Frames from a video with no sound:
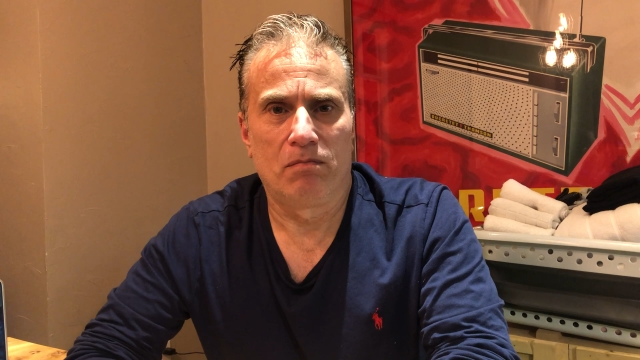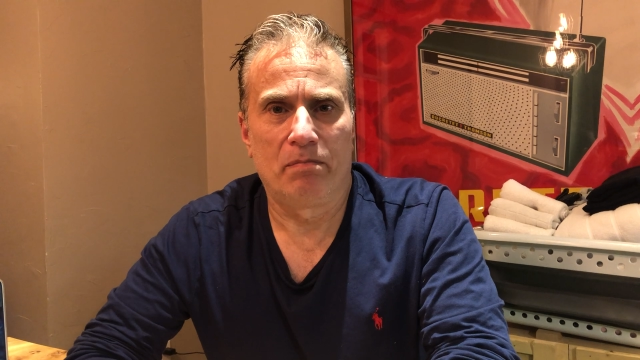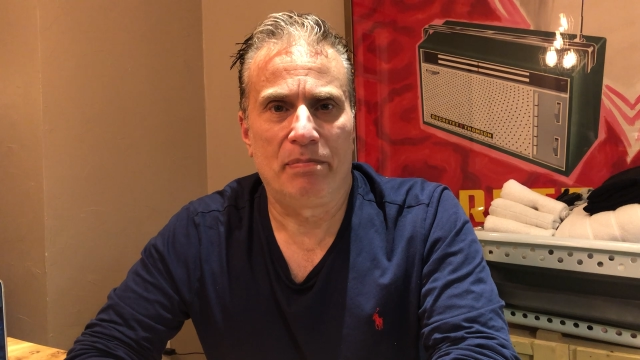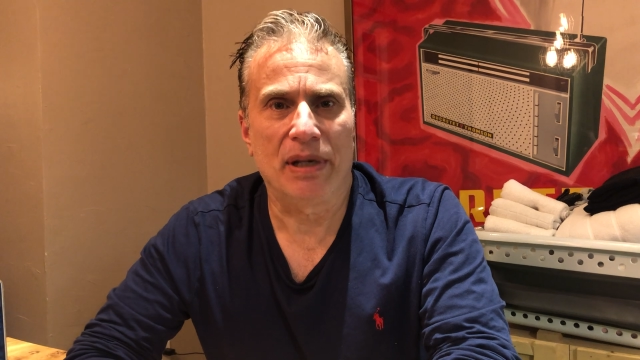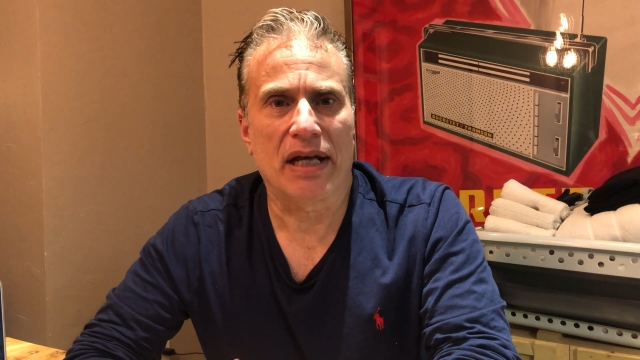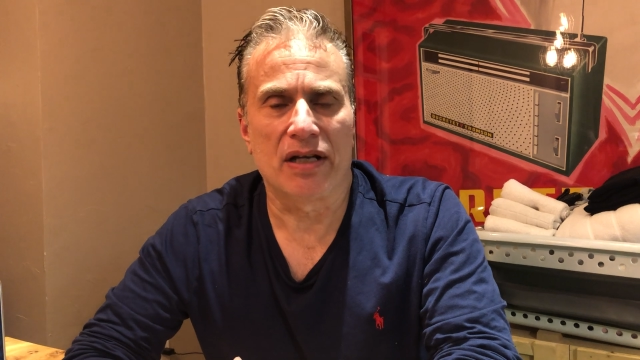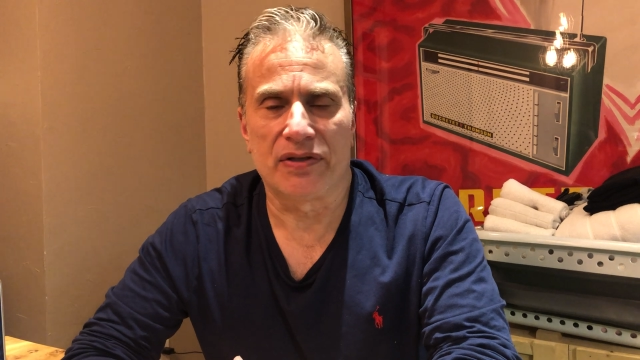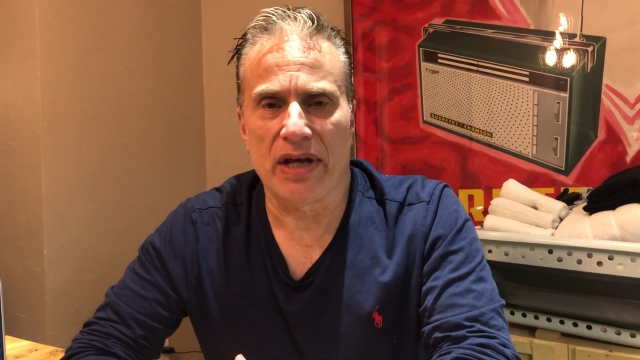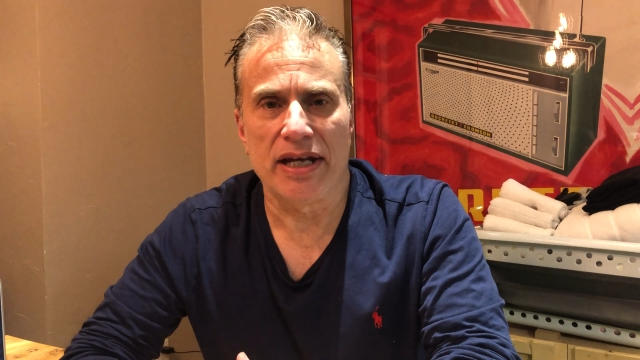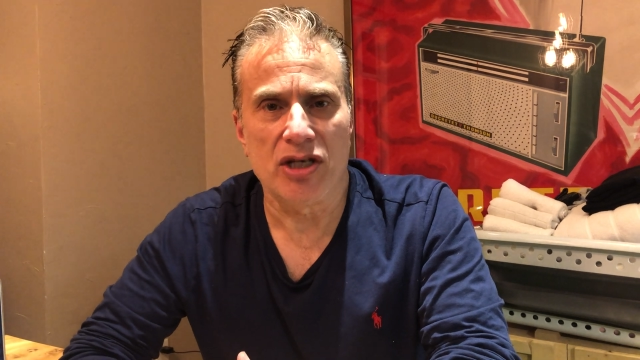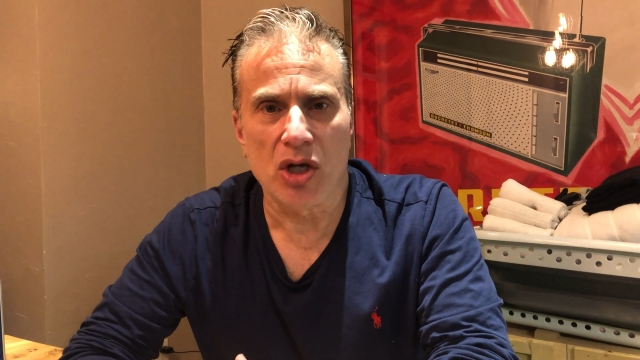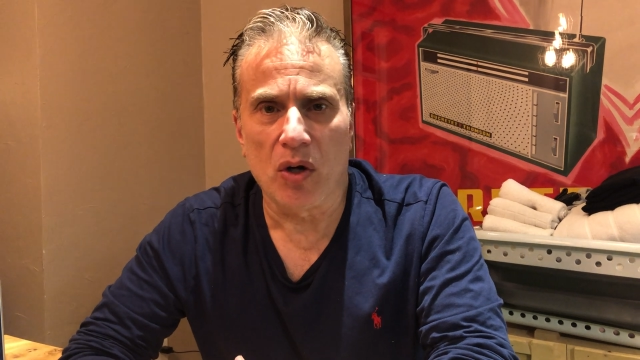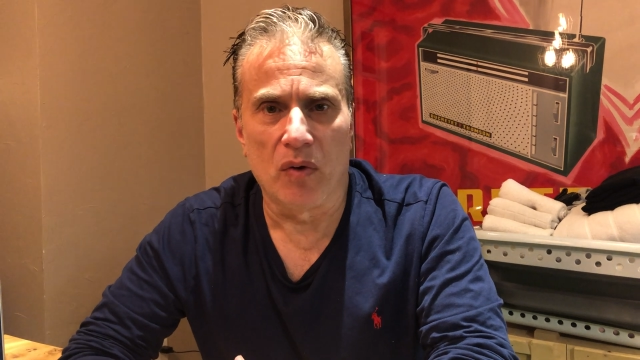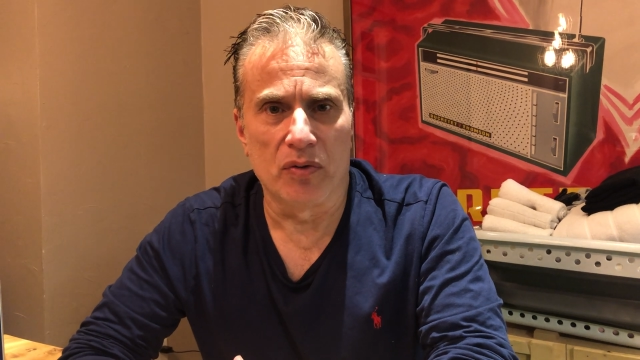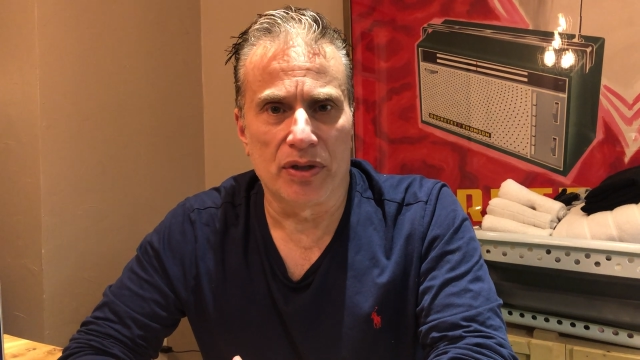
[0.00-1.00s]
because I
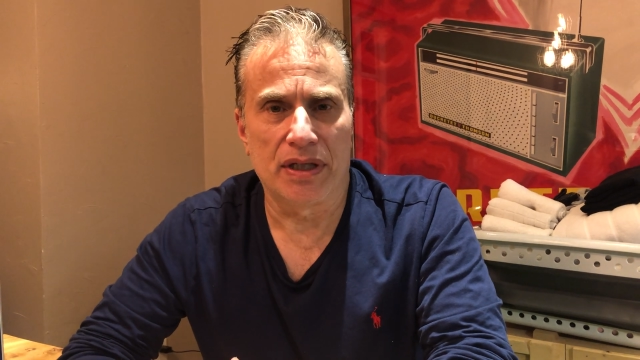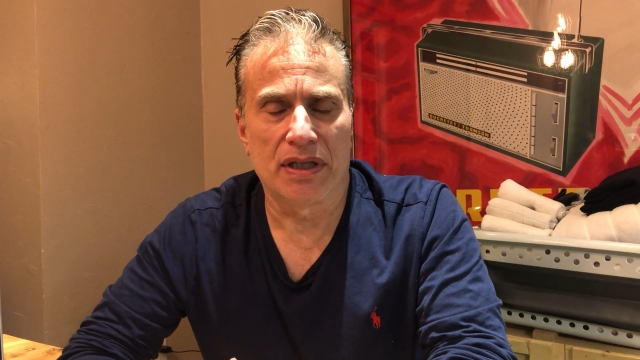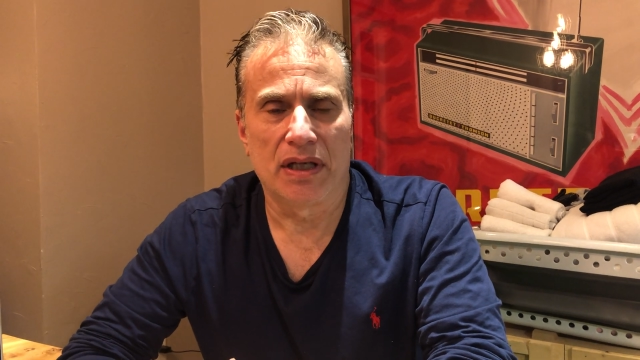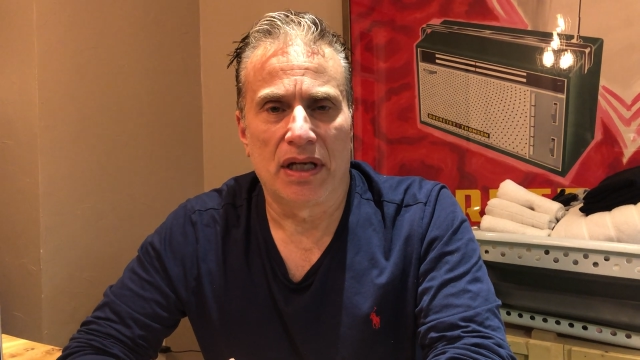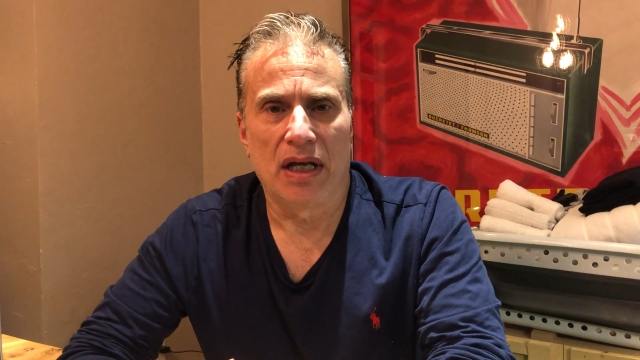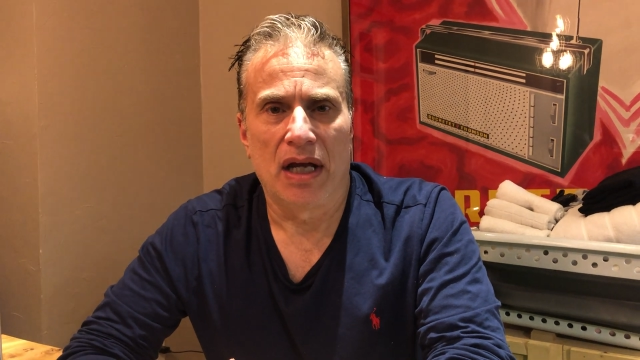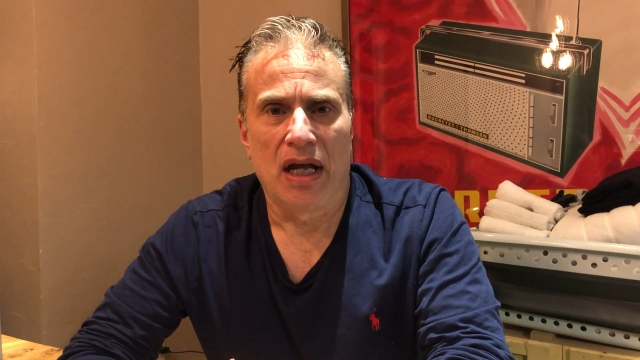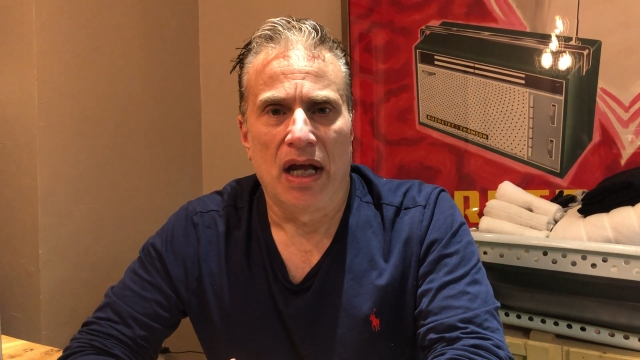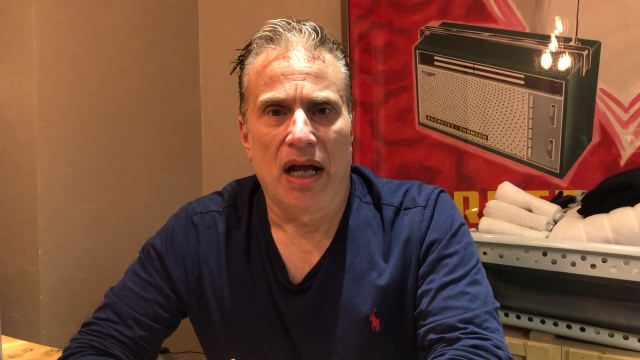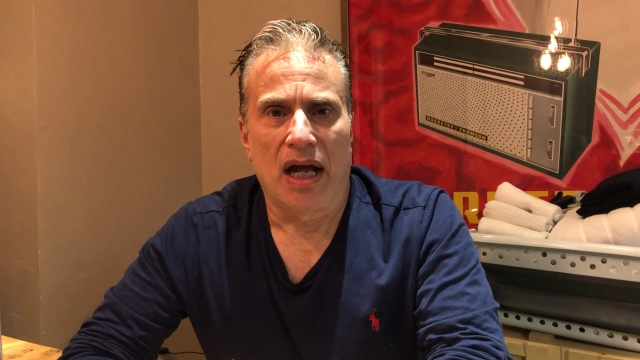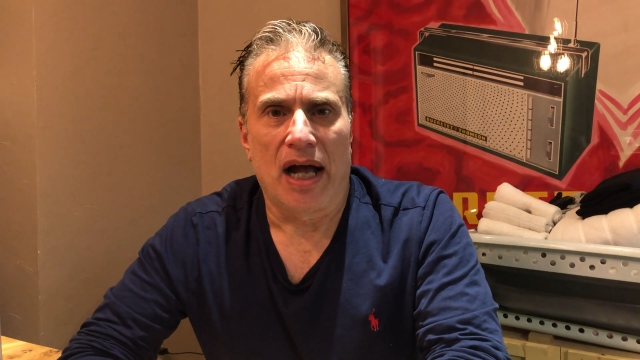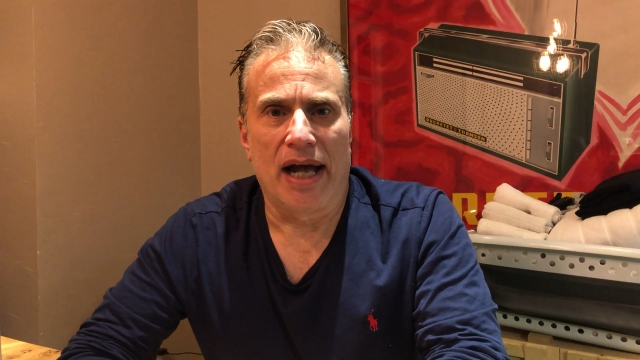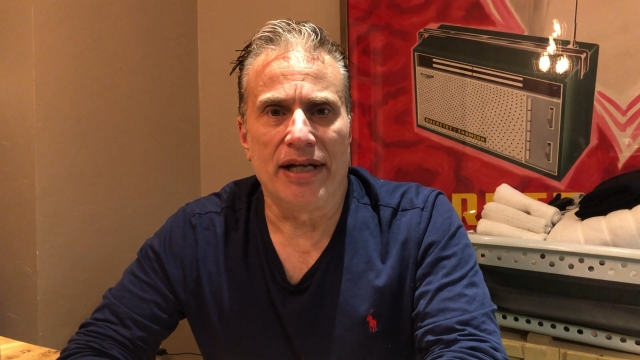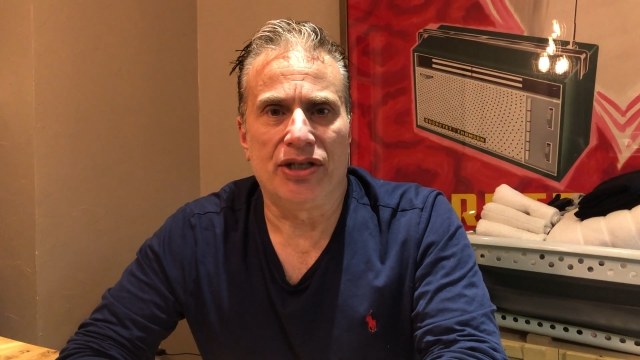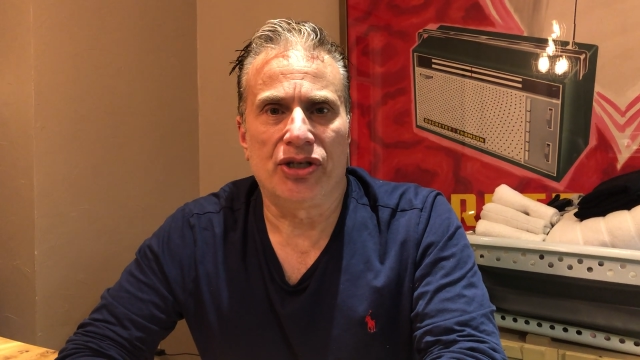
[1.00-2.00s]
don't.
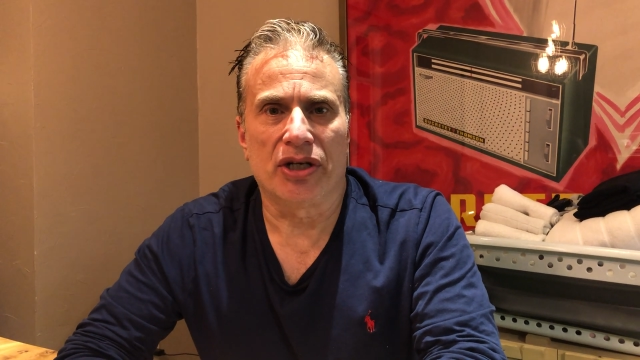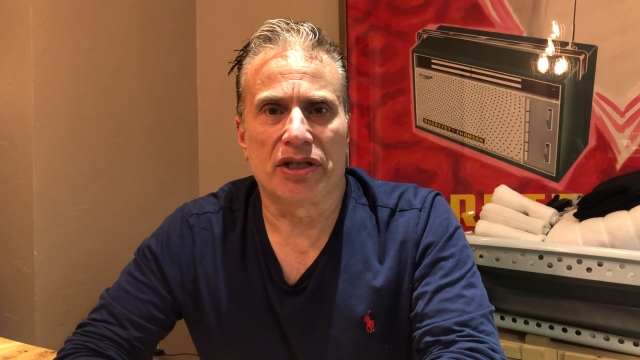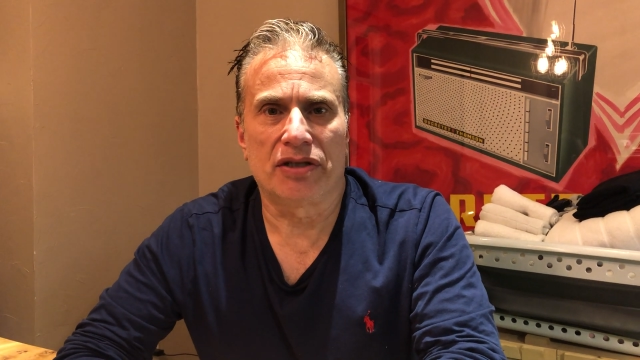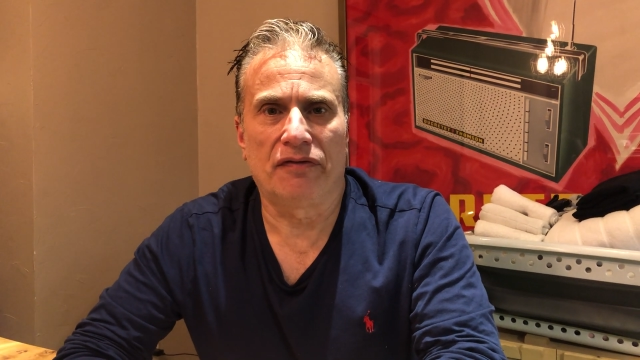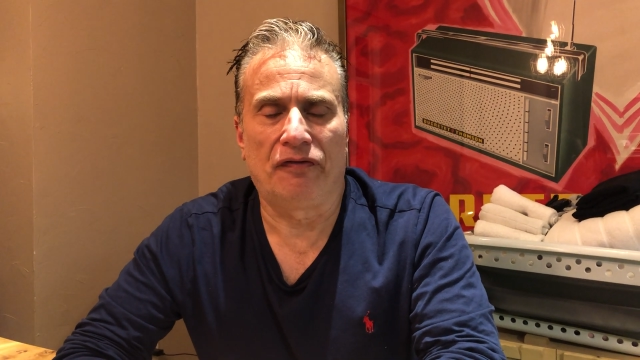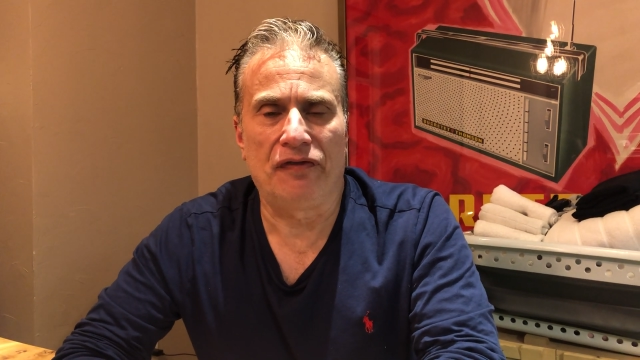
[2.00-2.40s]
I just